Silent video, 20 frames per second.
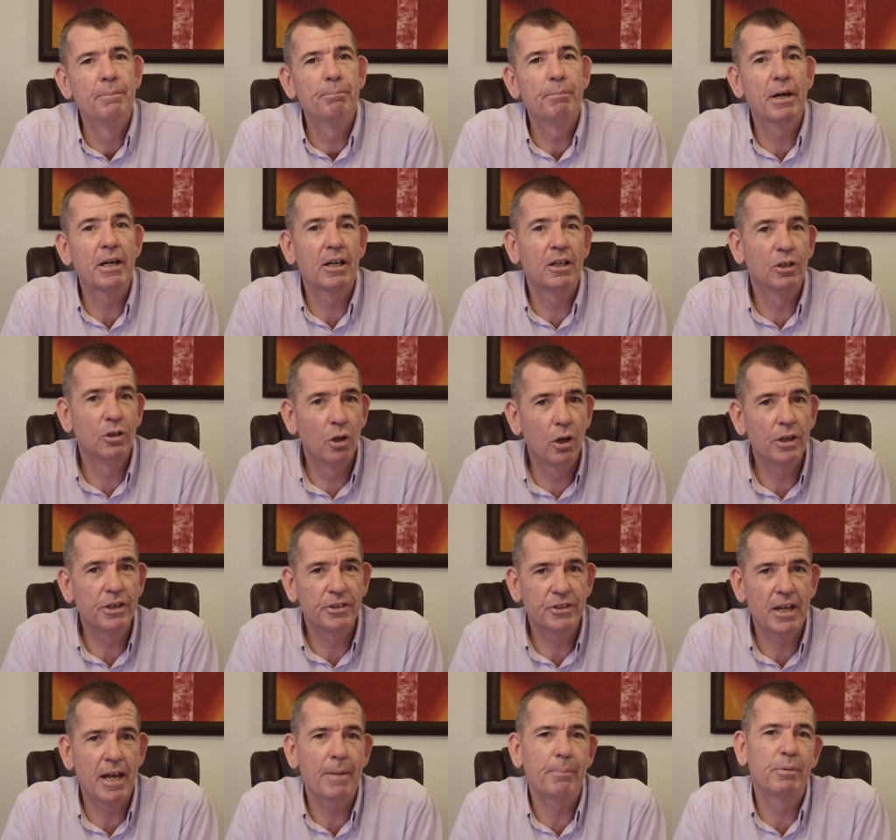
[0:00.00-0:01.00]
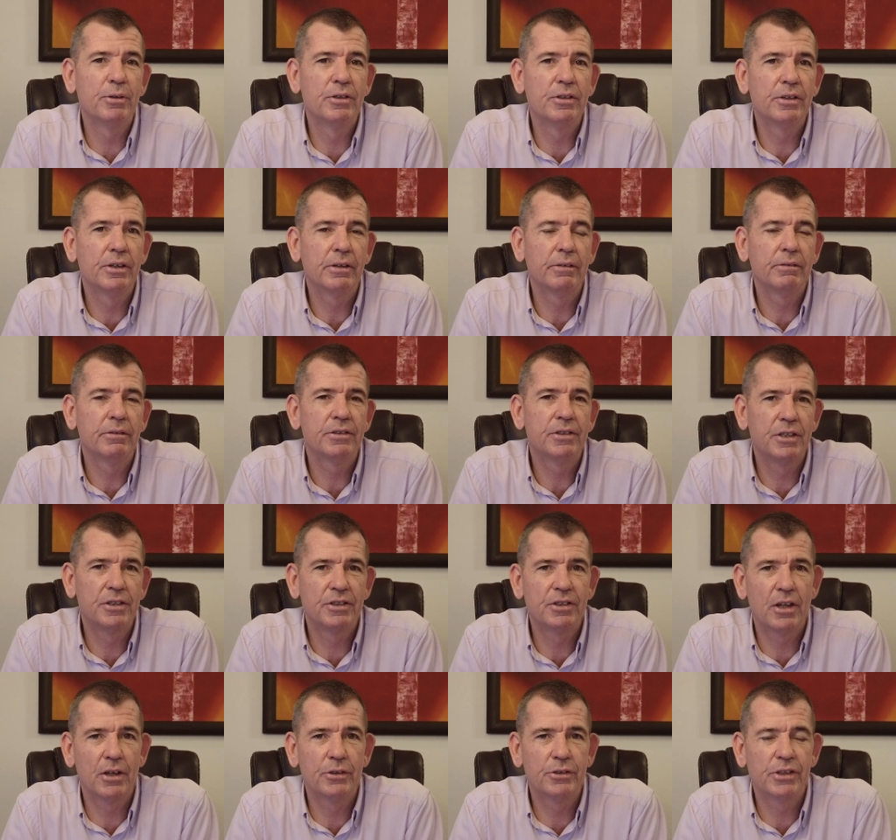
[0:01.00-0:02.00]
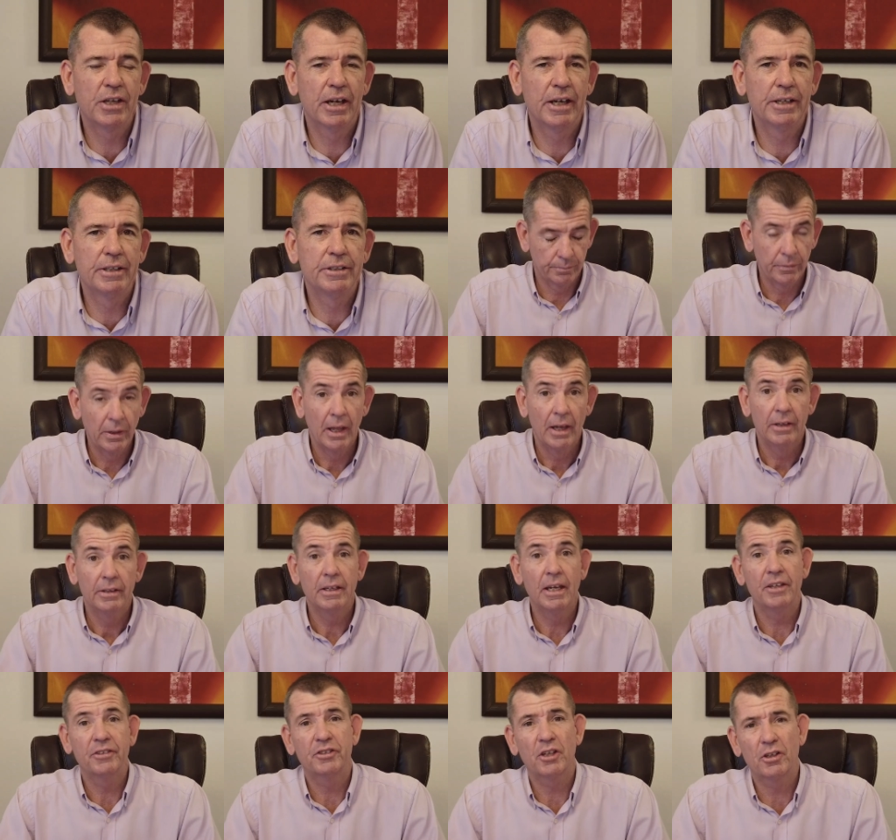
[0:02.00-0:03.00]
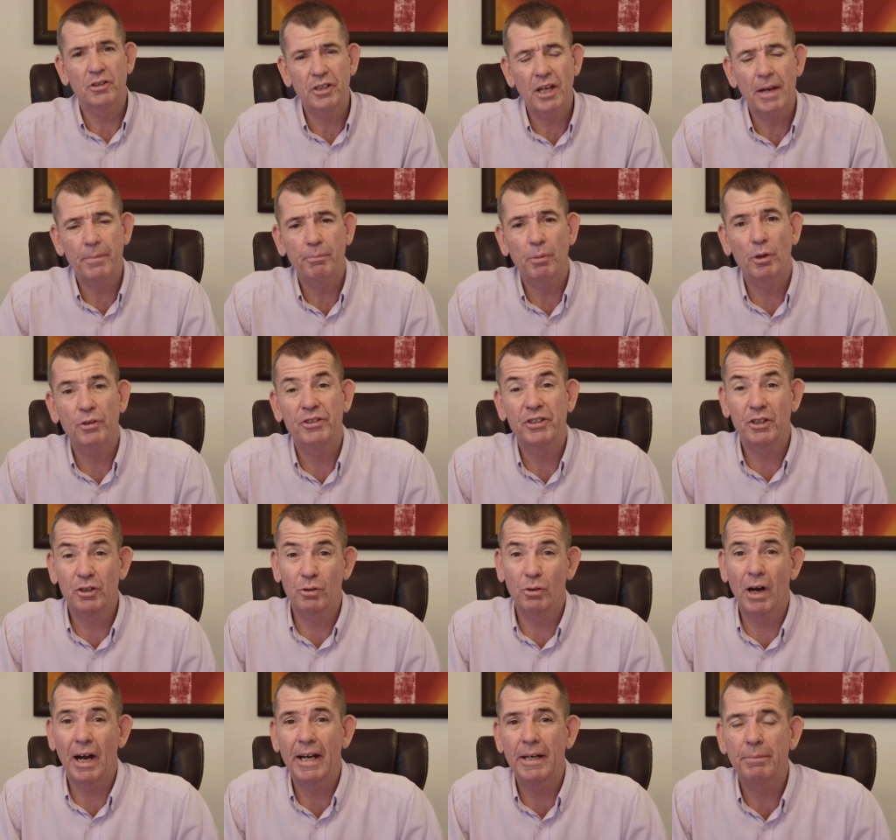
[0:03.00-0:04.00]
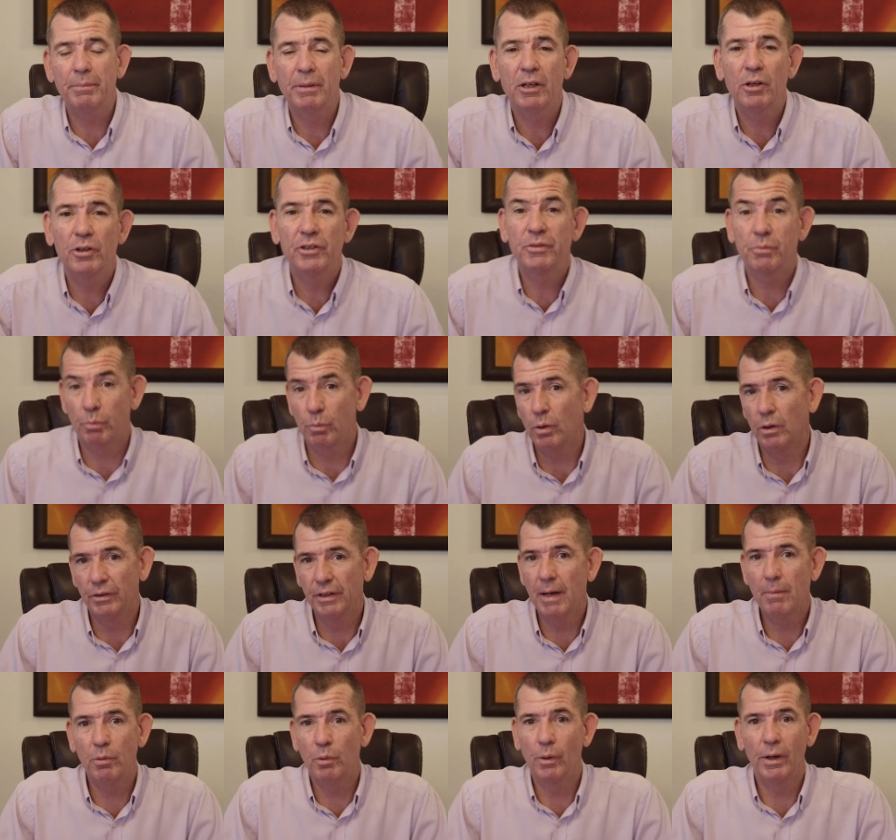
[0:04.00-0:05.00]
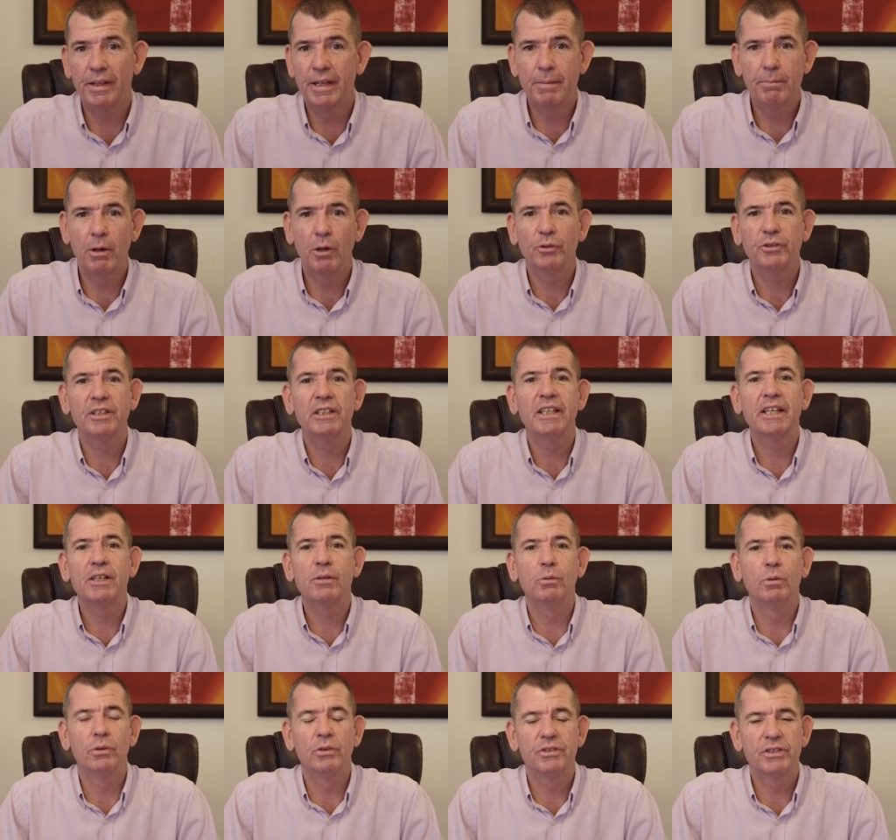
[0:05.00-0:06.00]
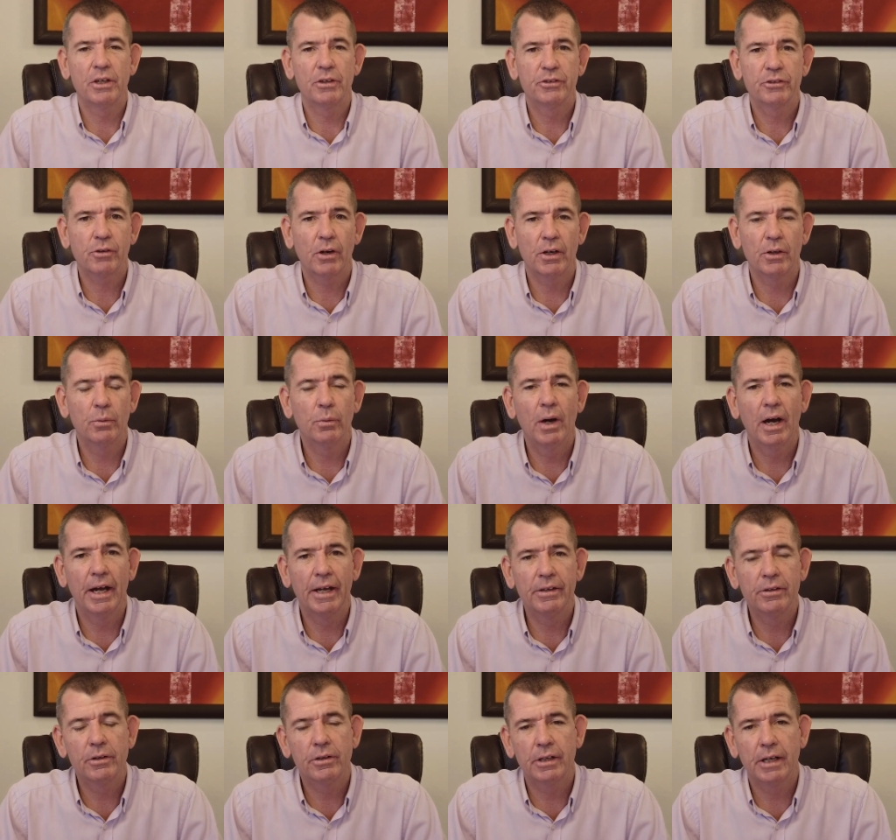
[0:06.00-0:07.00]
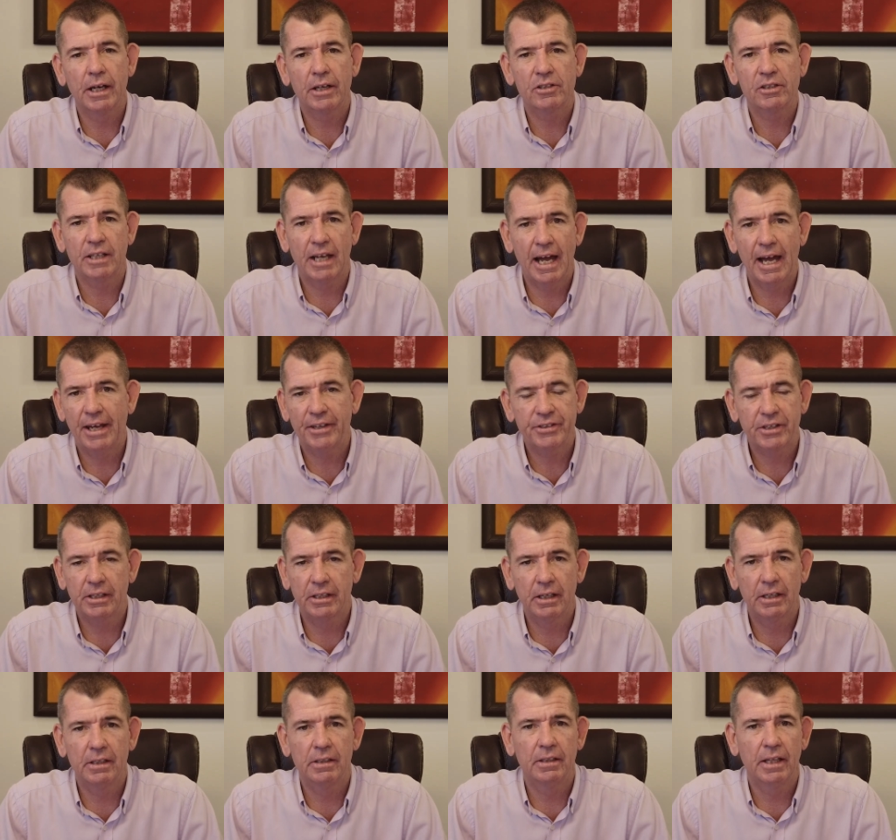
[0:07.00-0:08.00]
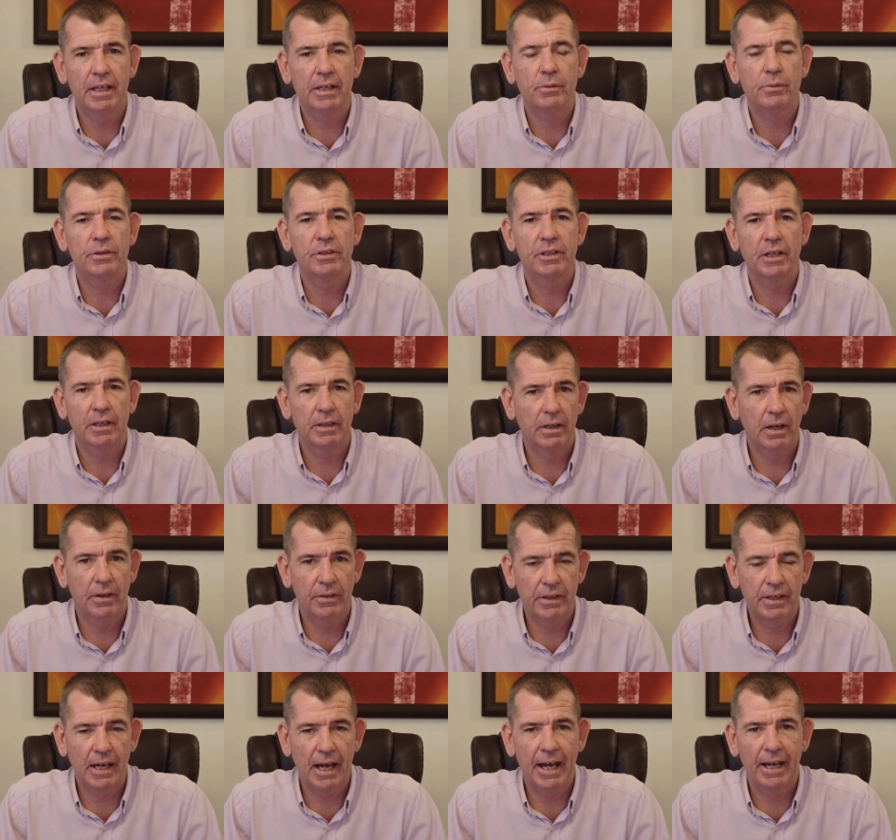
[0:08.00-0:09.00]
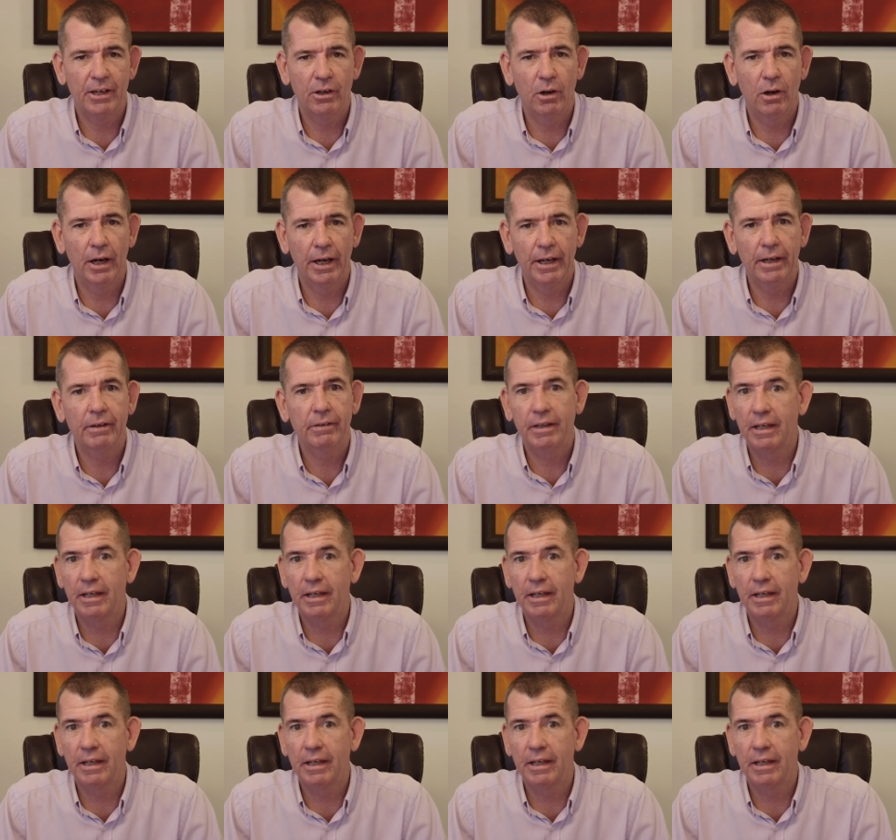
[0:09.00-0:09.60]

But a lot has happened since those days. Yeah, so chatbots are great because, well, number one, they're multilingual. So straight away, you can actually ask in any language and the AI